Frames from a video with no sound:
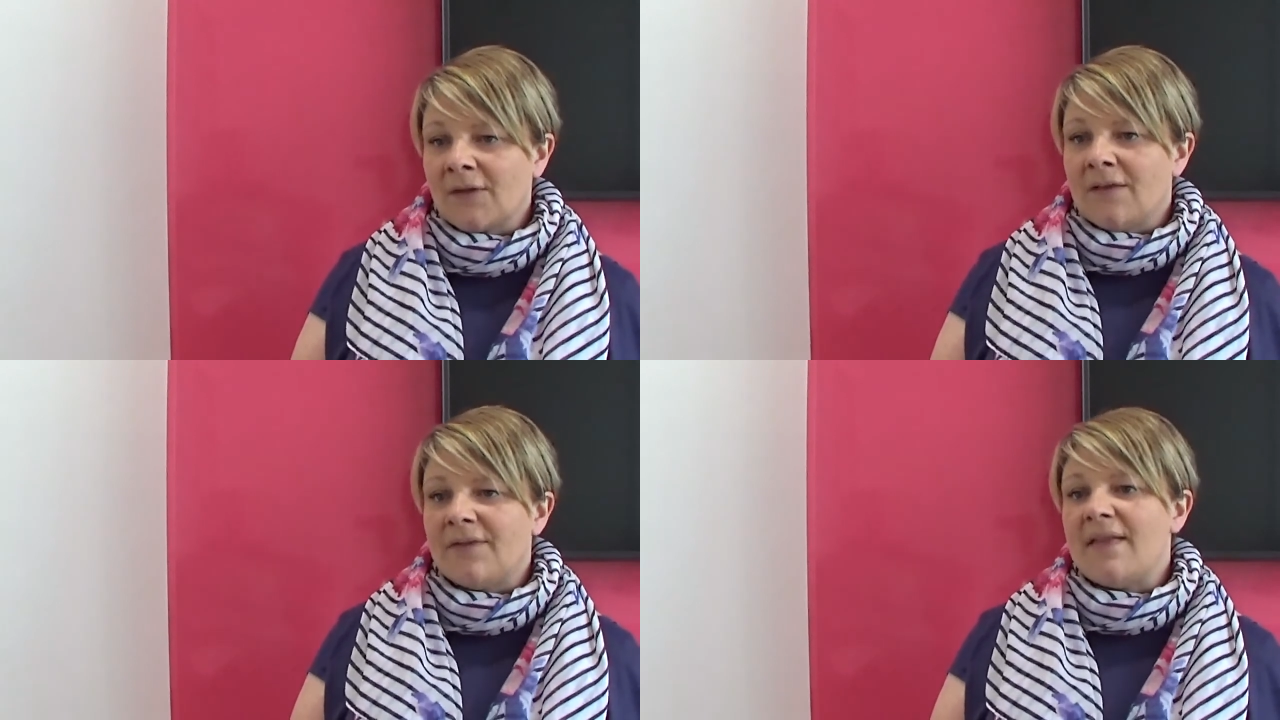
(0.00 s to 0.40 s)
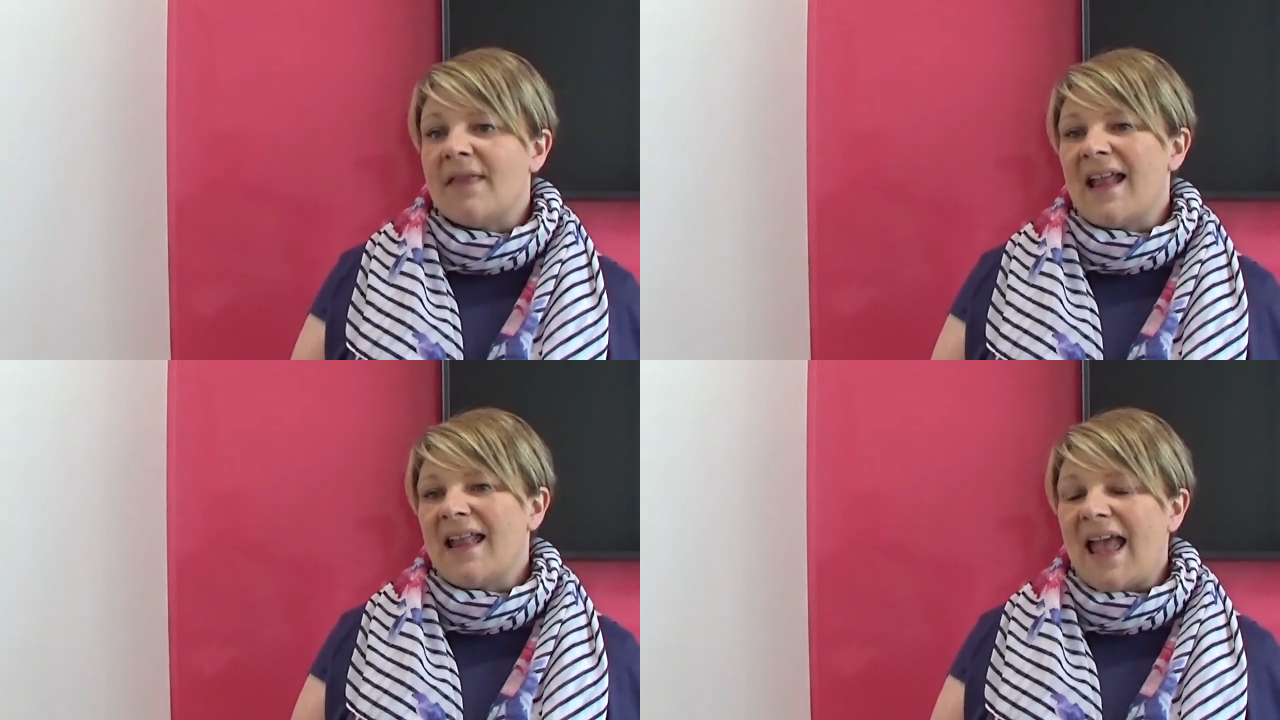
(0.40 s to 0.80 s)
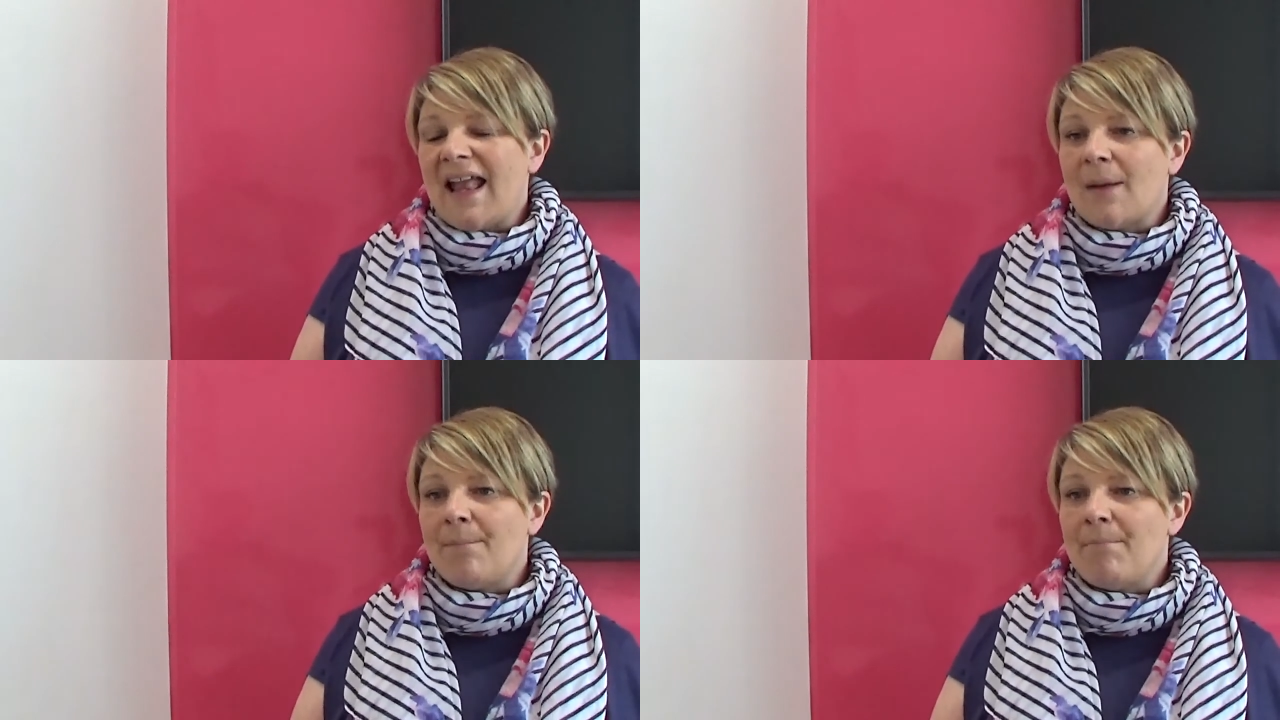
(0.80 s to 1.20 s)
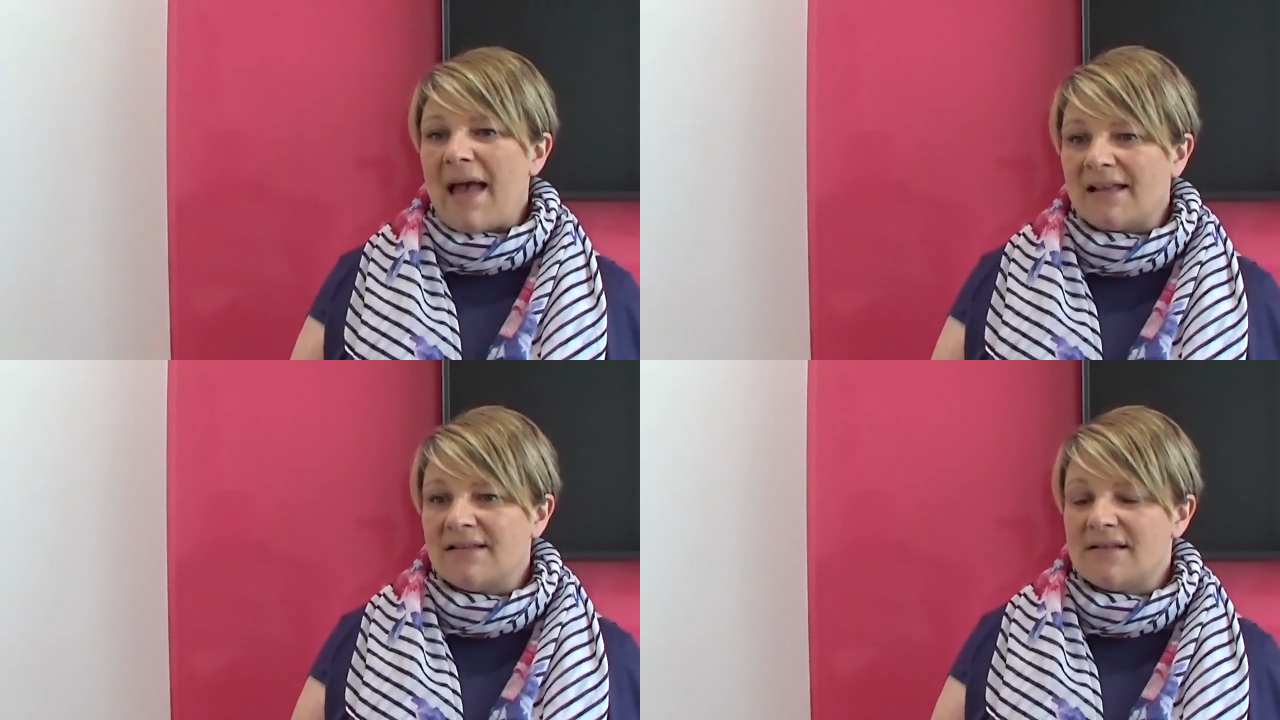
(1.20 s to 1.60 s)
then they're getting a
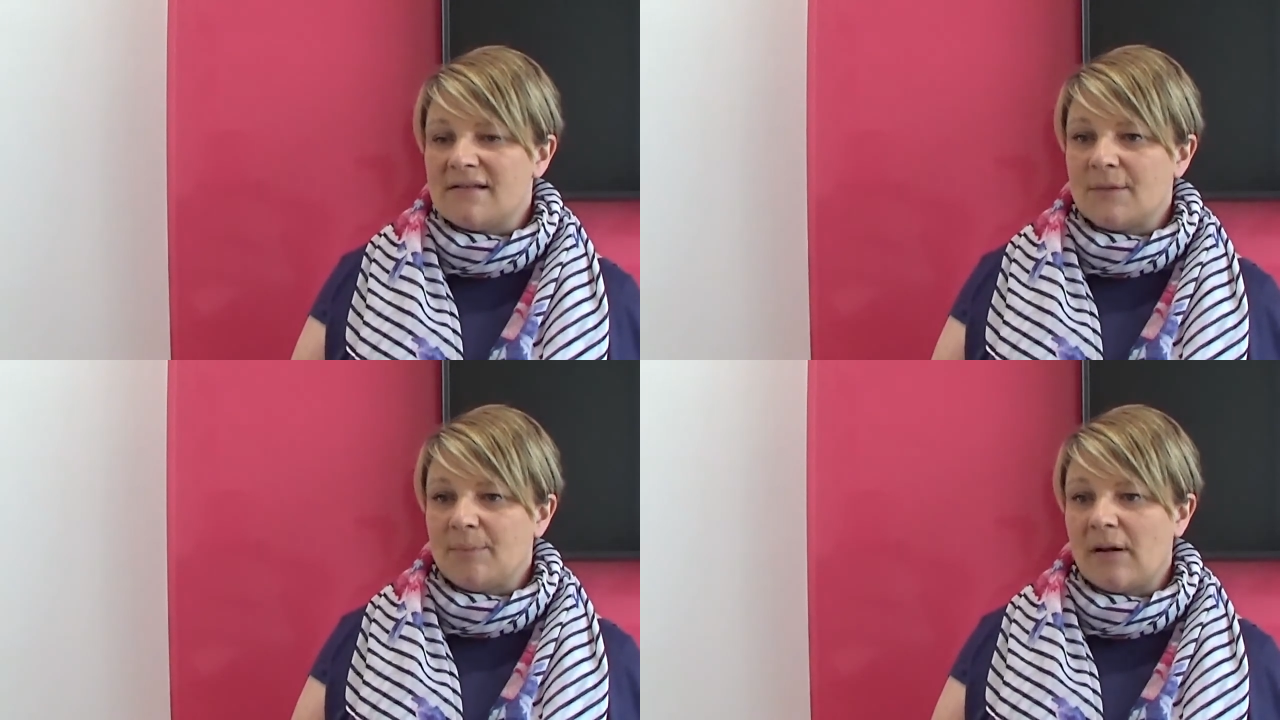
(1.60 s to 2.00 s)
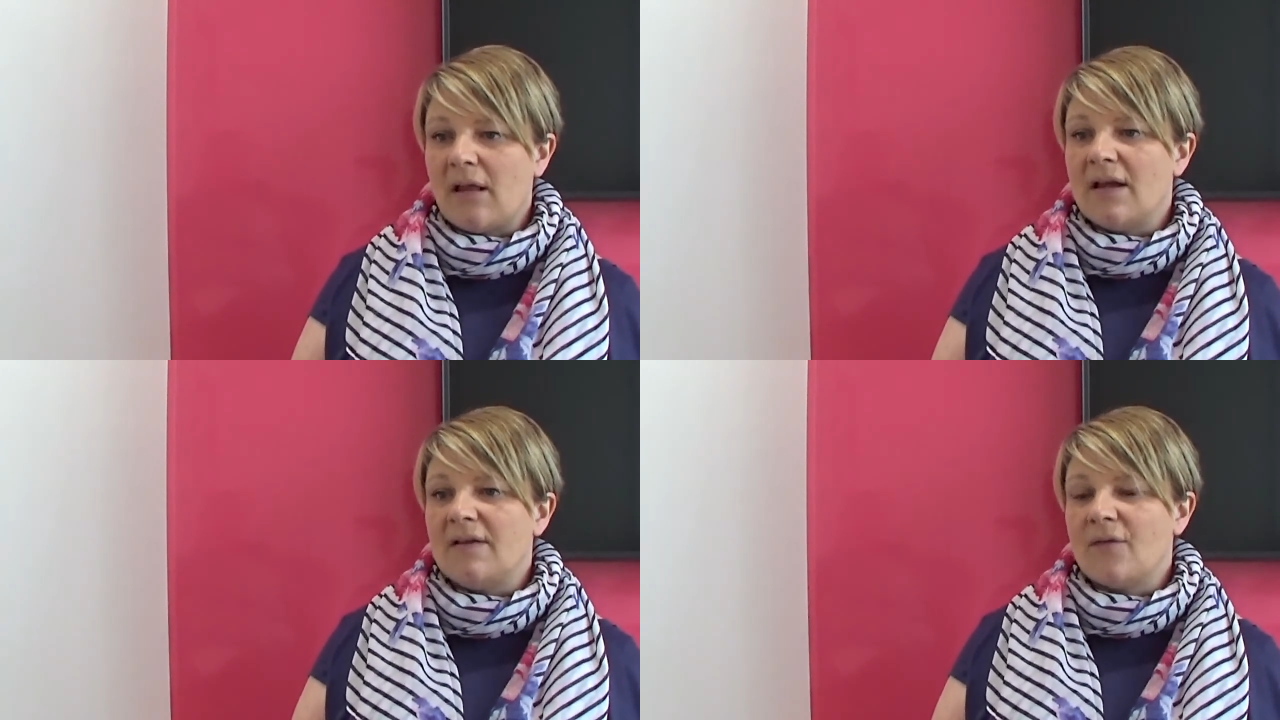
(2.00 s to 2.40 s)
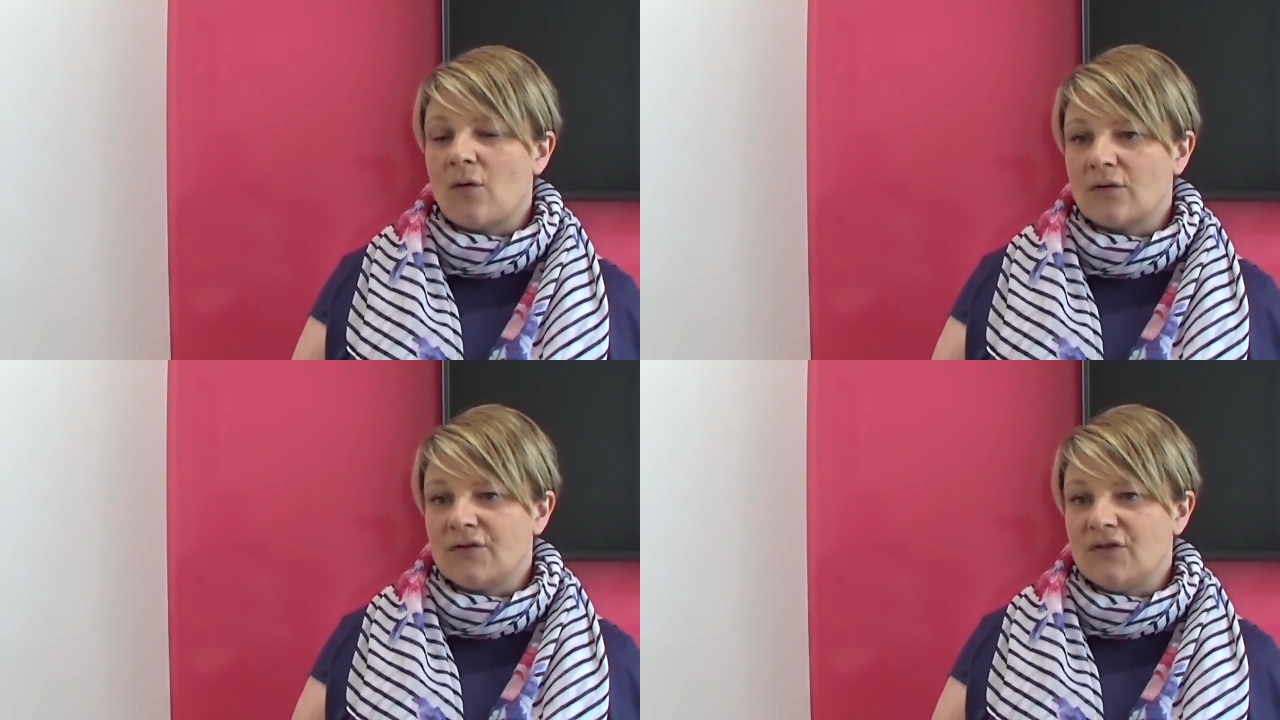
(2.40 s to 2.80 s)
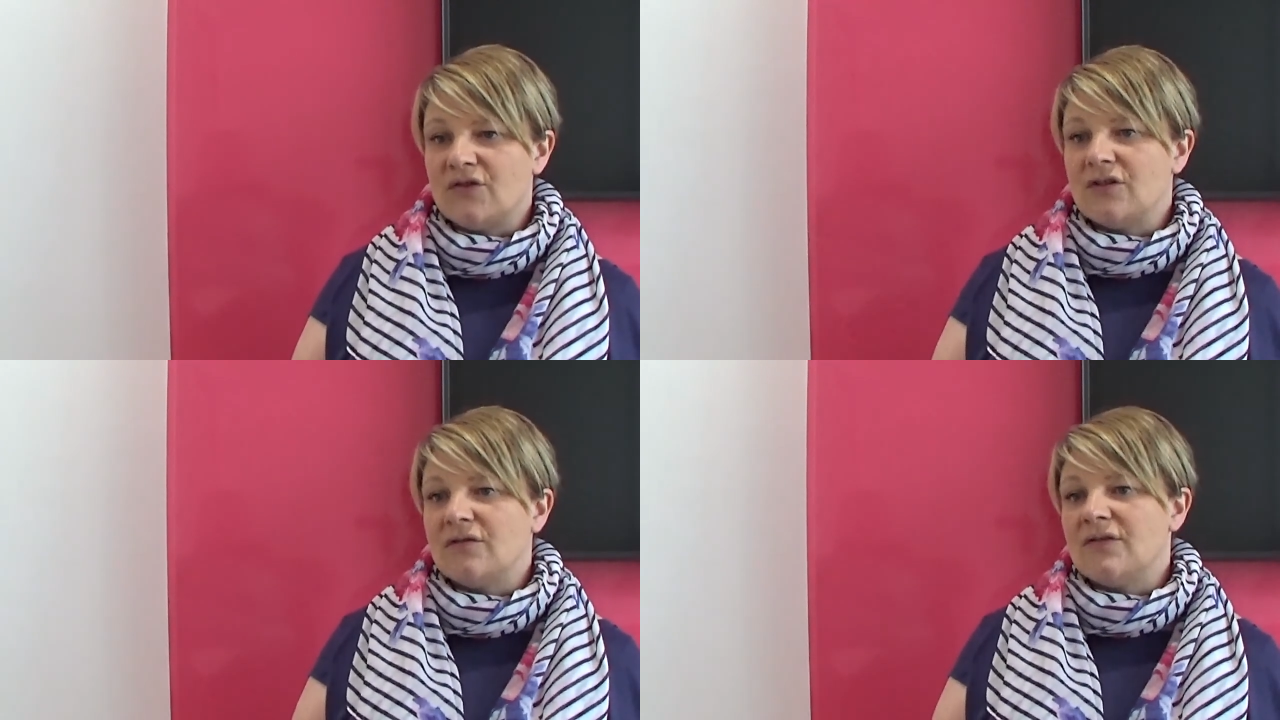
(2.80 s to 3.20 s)
better supply of
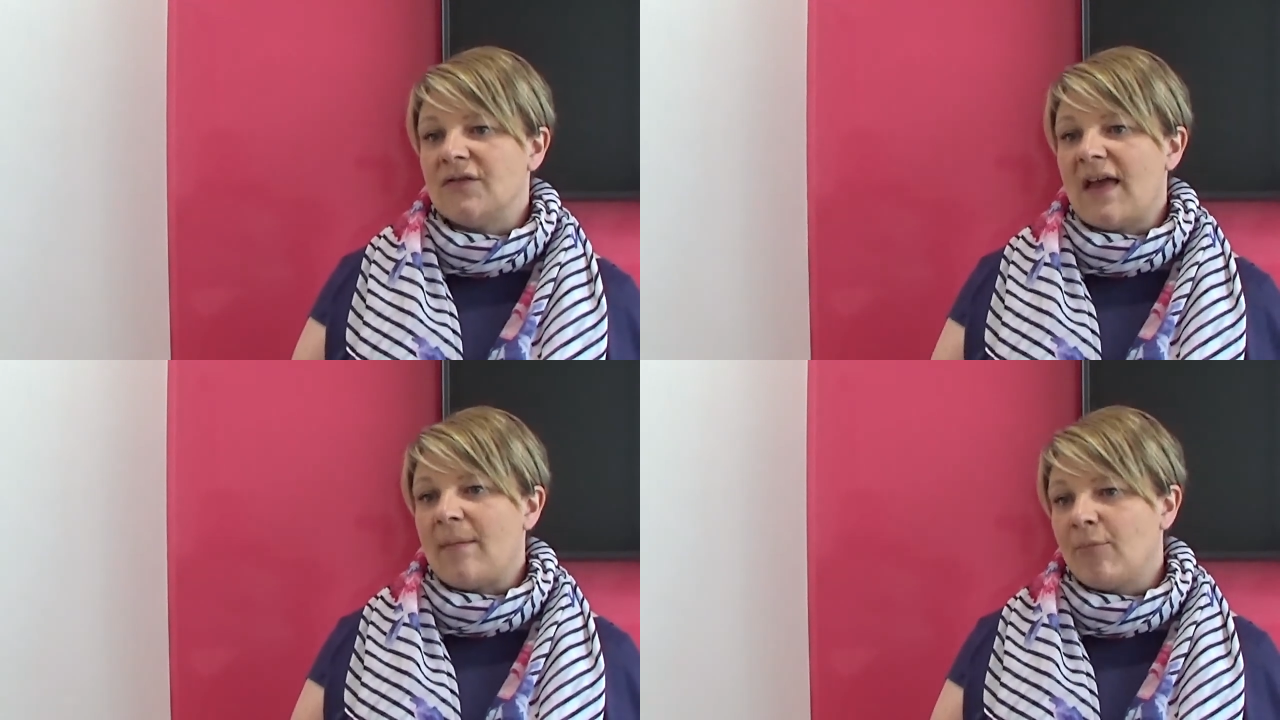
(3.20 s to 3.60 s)
oxygen to their